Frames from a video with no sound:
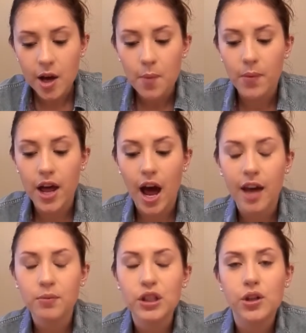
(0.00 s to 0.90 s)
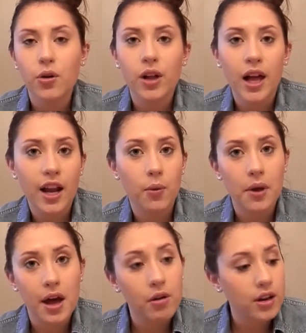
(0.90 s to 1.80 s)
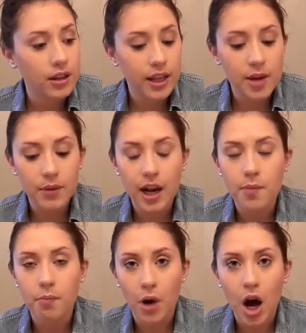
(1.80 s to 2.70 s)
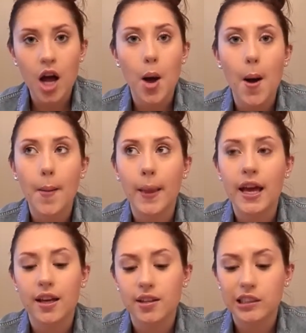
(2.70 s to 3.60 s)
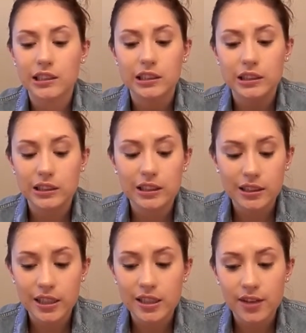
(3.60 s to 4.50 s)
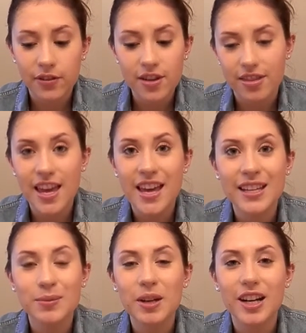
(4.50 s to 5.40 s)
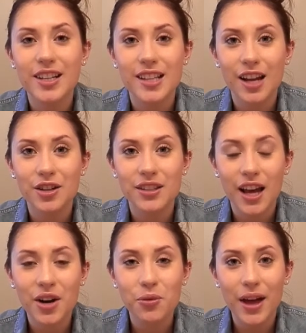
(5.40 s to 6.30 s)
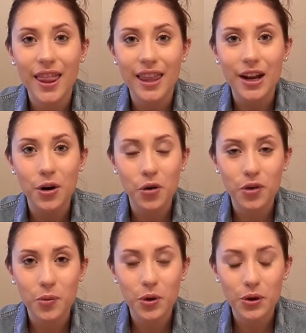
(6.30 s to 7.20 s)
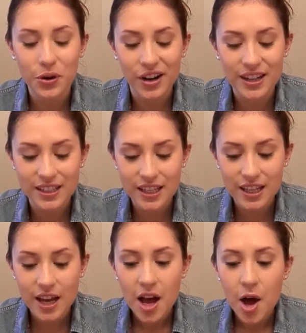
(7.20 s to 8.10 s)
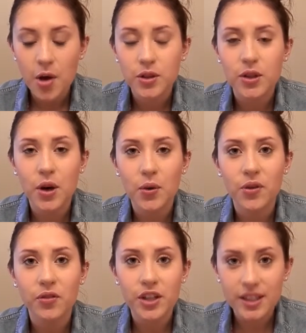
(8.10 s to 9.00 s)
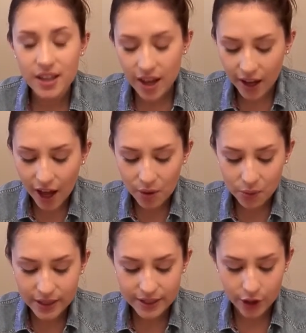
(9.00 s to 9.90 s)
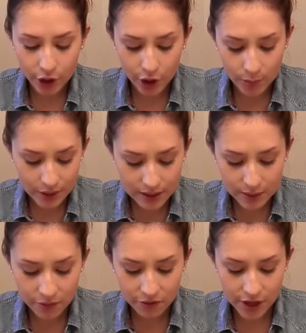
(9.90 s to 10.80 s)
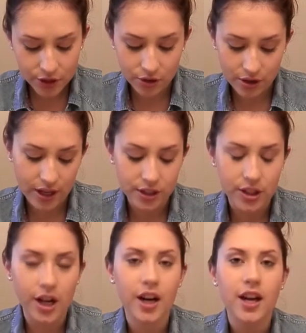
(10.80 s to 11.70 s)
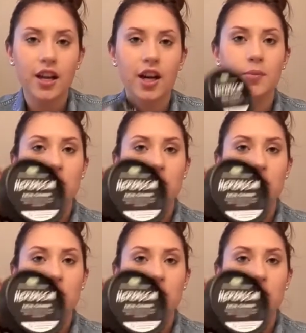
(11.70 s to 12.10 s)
But I'm so glad I went out on a limb and I bought like 6 different things because I just kind of went like overboard crazy. So the first thing I got was a Herbalism Facial Cleanser. It comes in